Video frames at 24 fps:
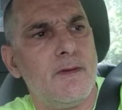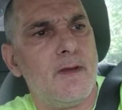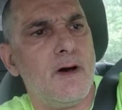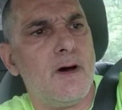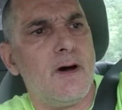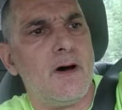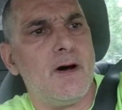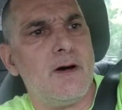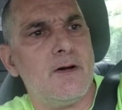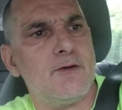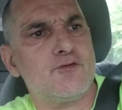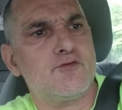
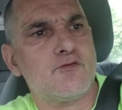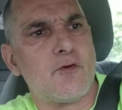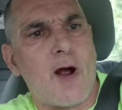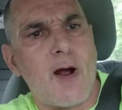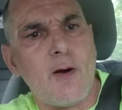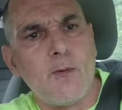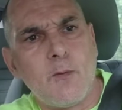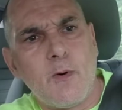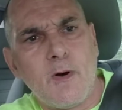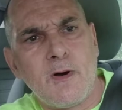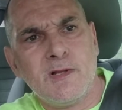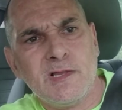uh,
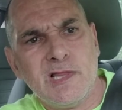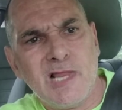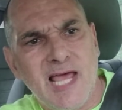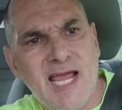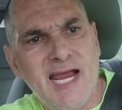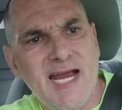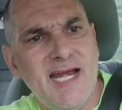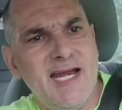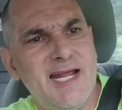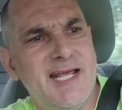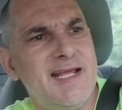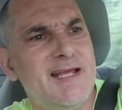drywall
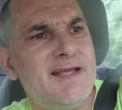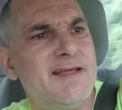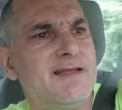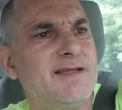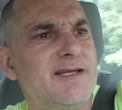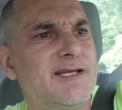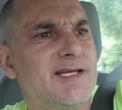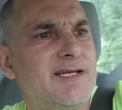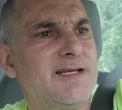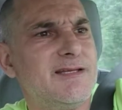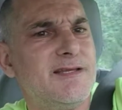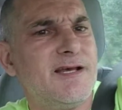lady
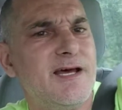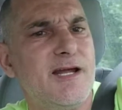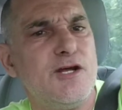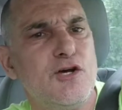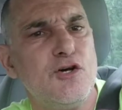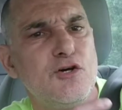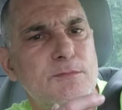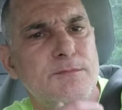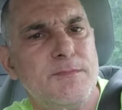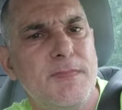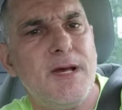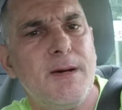that
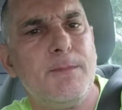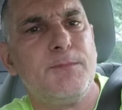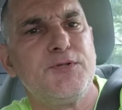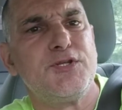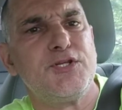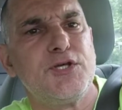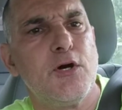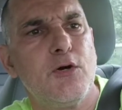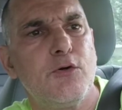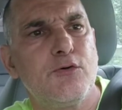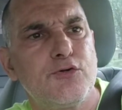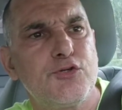hooked me up with
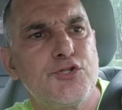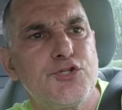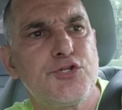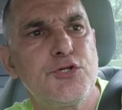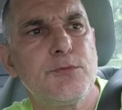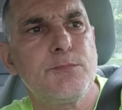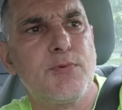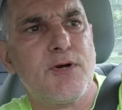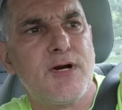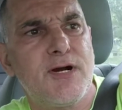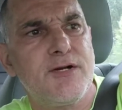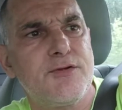the owner of
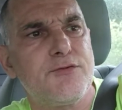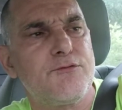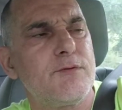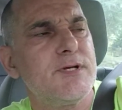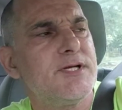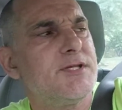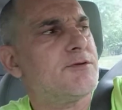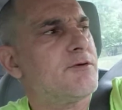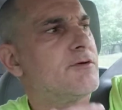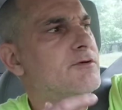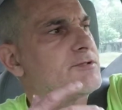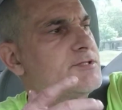Superhair
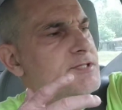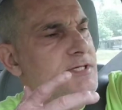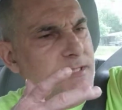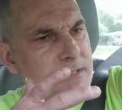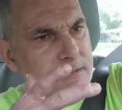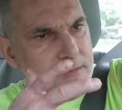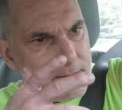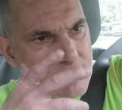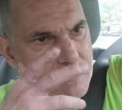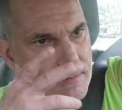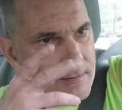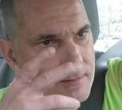
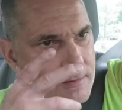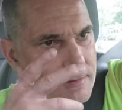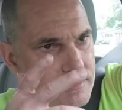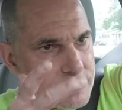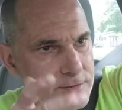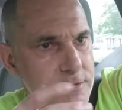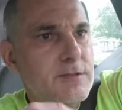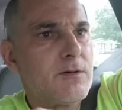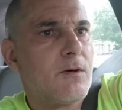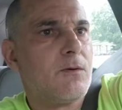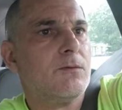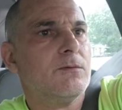313.
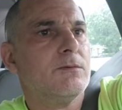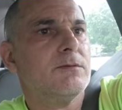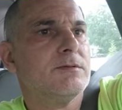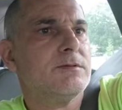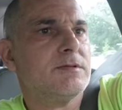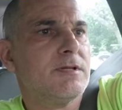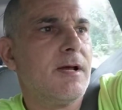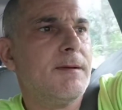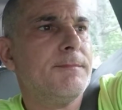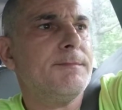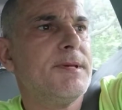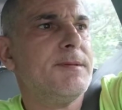So
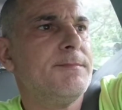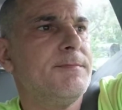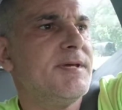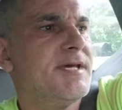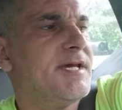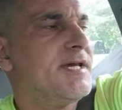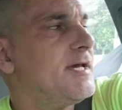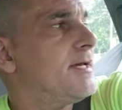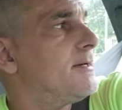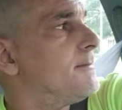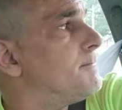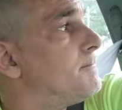let me
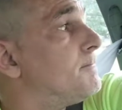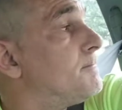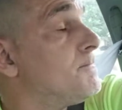begin.